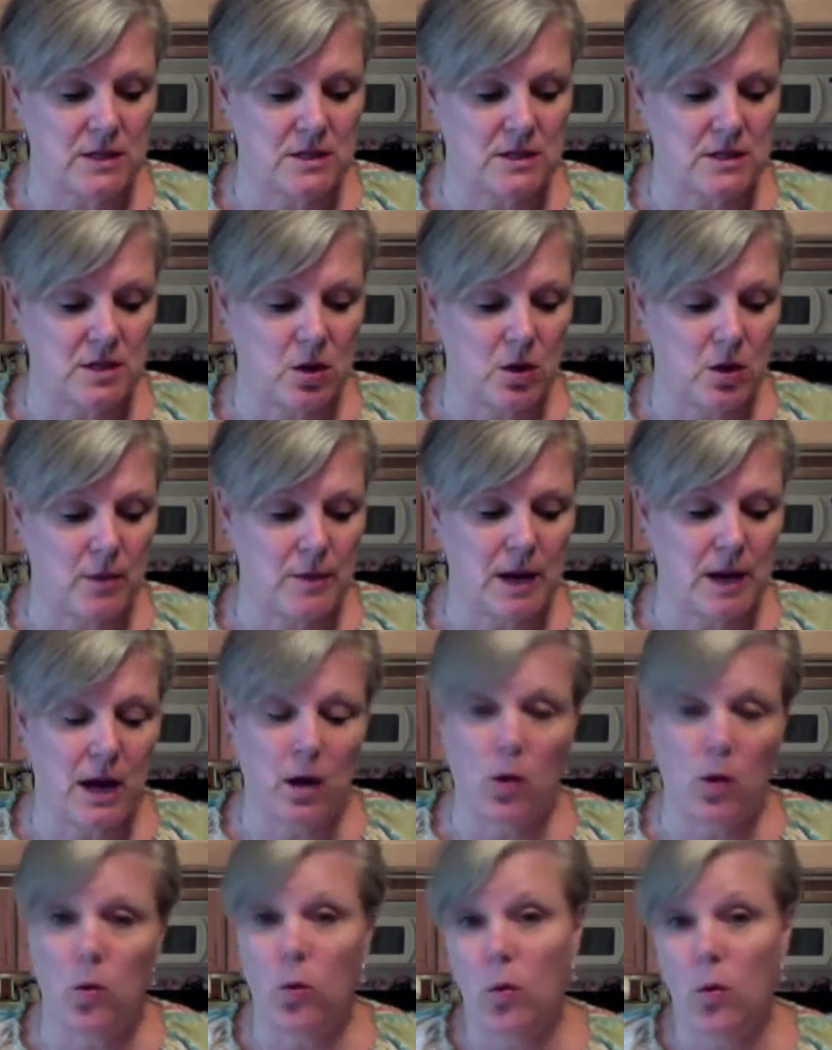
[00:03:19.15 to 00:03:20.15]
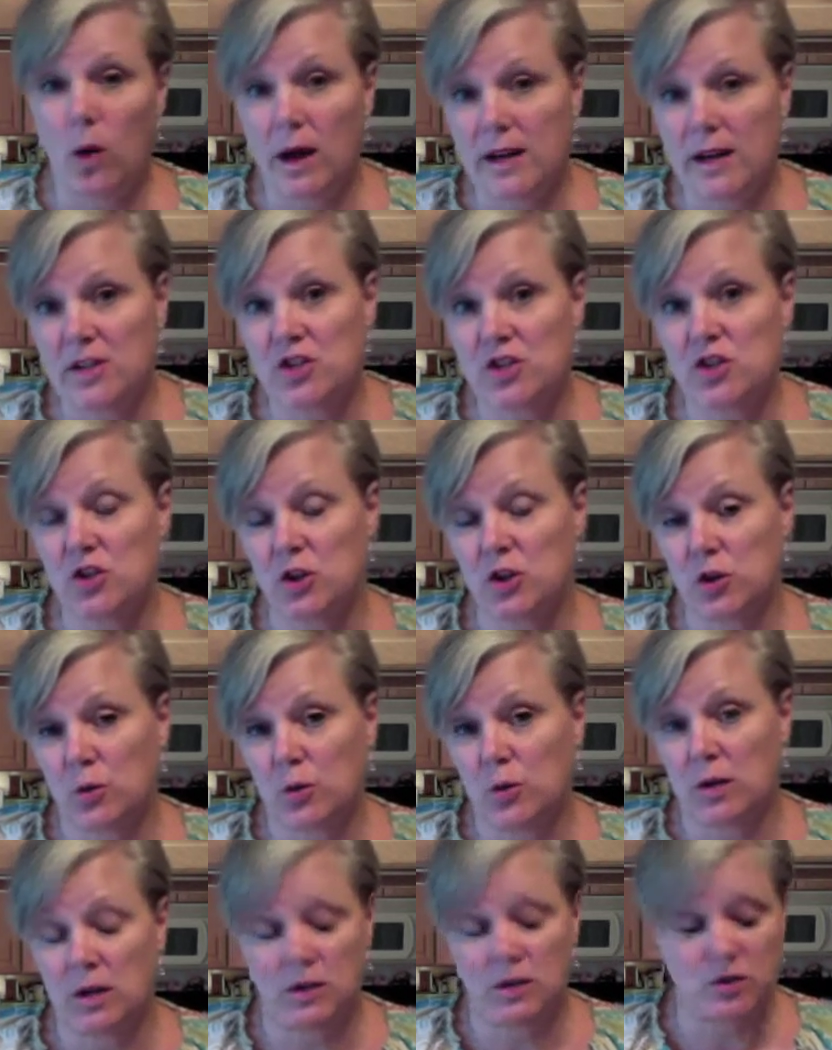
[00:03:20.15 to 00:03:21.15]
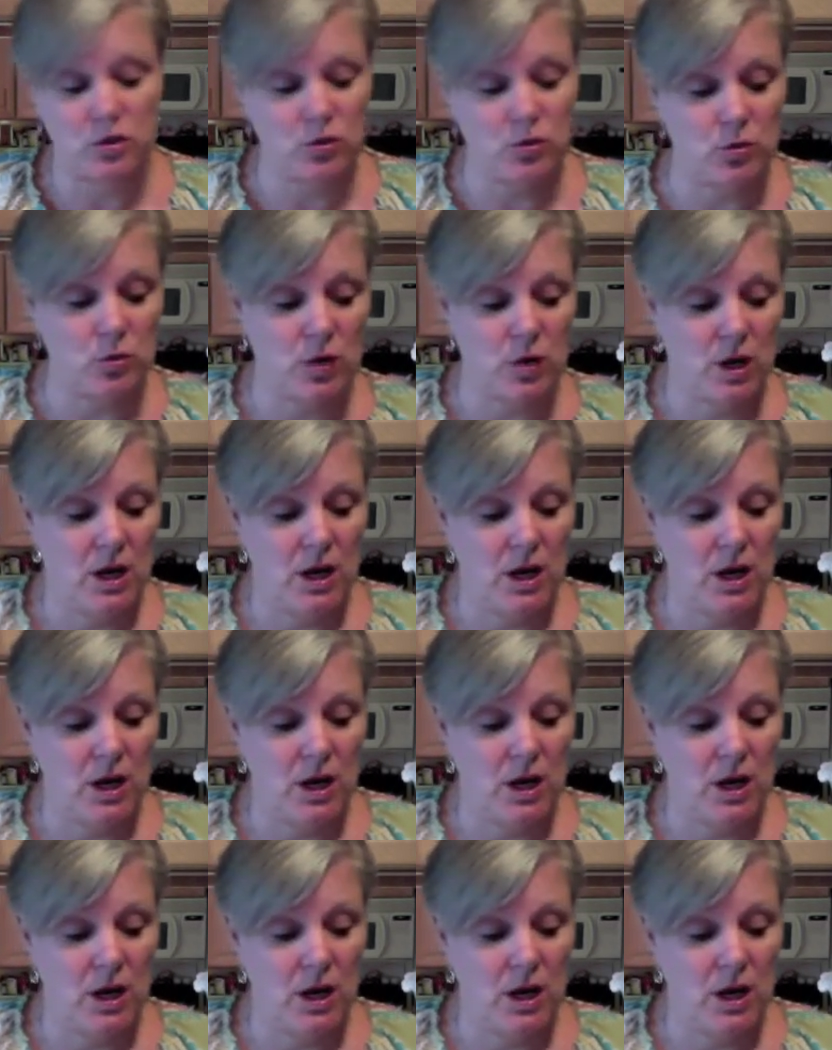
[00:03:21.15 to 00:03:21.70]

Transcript: So I'm not quite sure what I'll do.